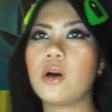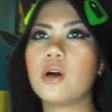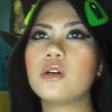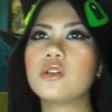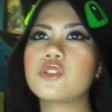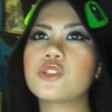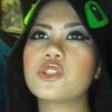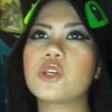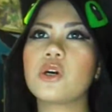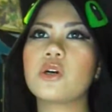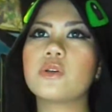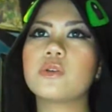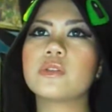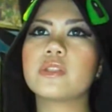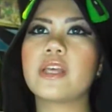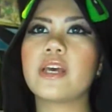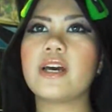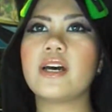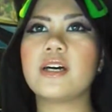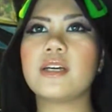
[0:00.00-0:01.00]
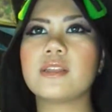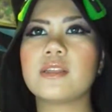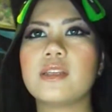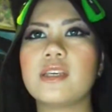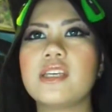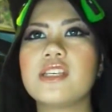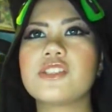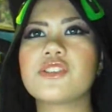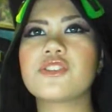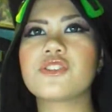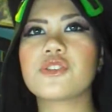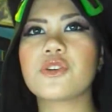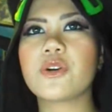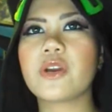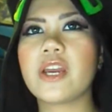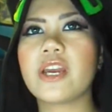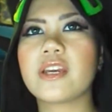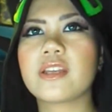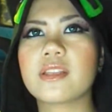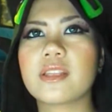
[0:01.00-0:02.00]
Also, that Easter
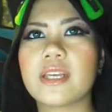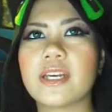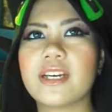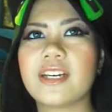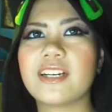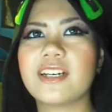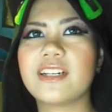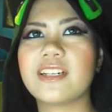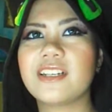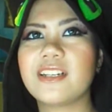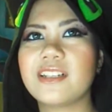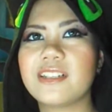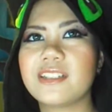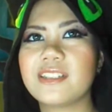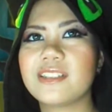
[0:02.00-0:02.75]
egg that